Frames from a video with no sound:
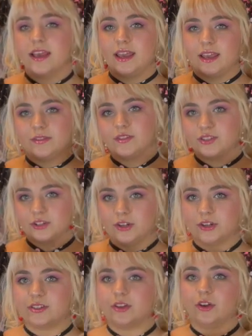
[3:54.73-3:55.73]
and the
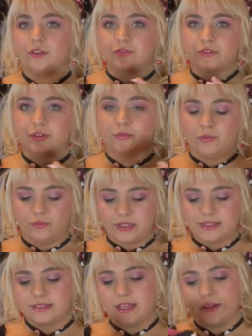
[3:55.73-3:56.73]
skirt all from one
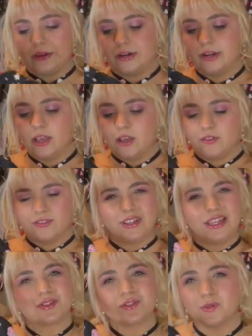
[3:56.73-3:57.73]
seller for
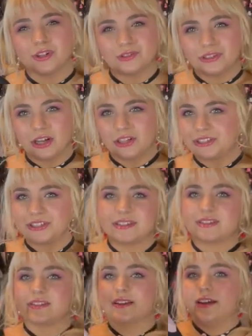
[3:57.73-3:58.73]
like
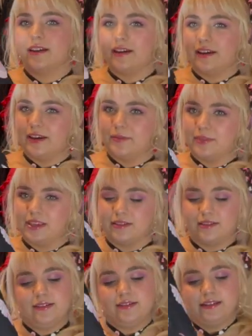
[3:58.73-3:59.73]
$200
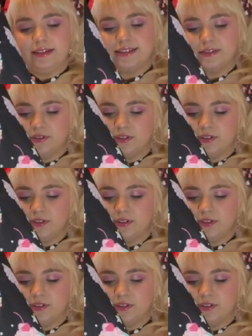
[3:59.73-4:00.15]
because I guess it was an